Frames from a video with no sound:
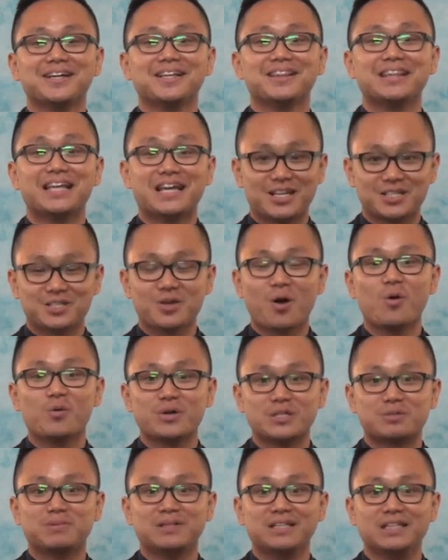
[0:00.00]
Let us
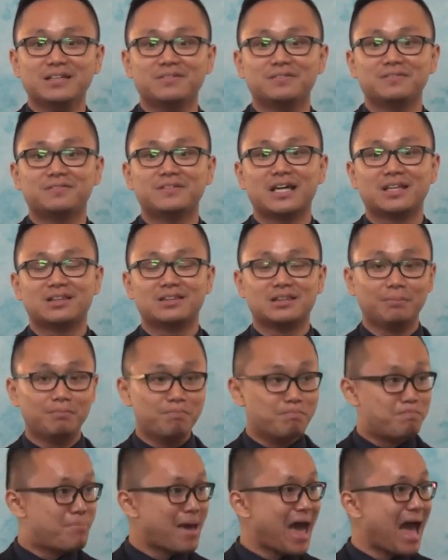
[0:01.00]
always believe that the
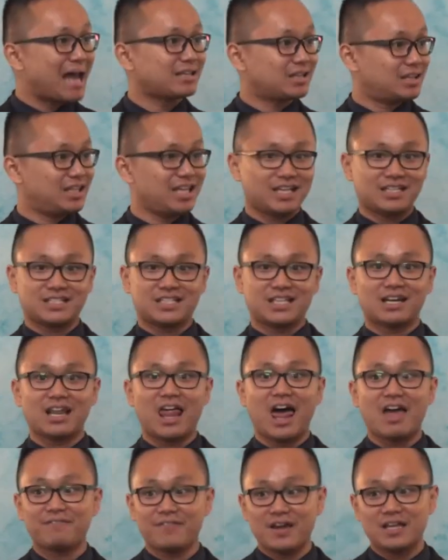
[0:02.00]
bad things in
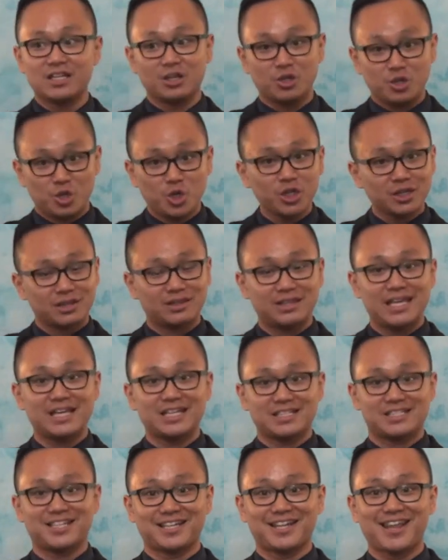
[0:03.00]
life and the good
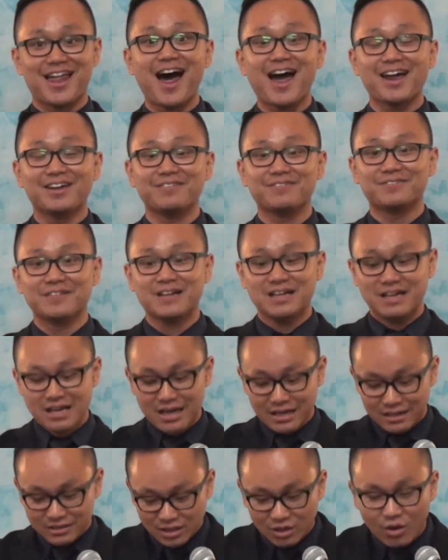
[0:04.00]
things in life,
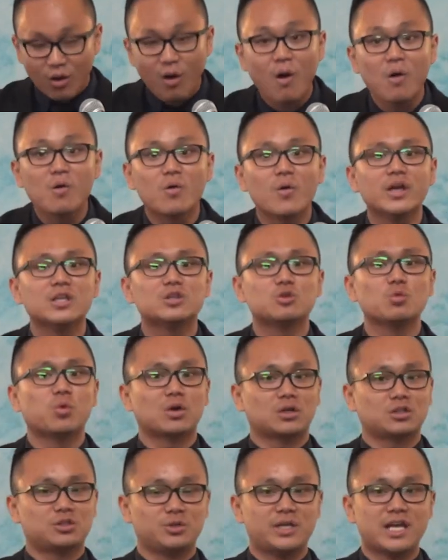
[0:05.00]
they're all going to
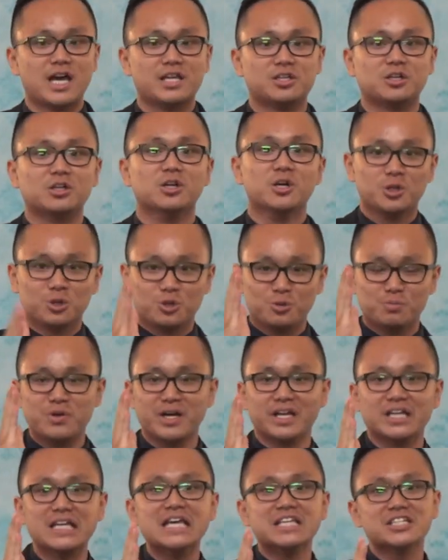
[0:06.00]
work together to
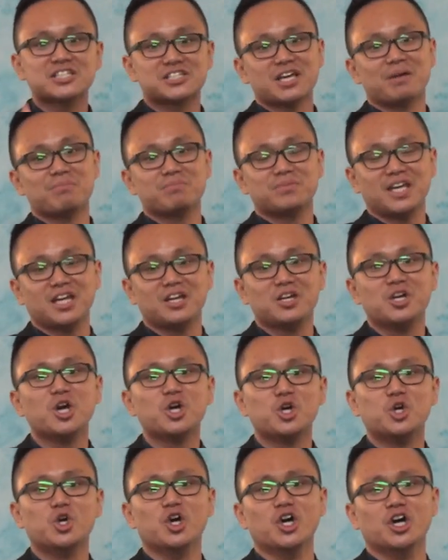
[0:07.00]
bring something
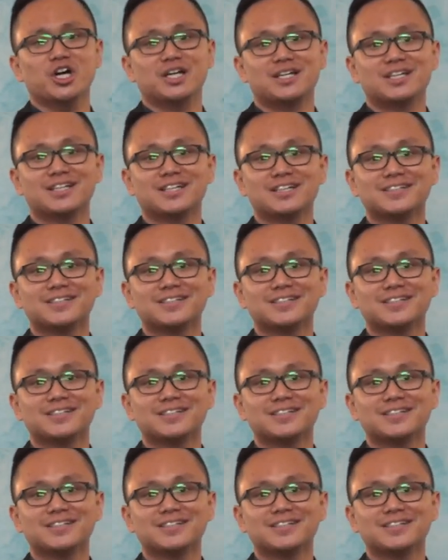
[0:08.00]
good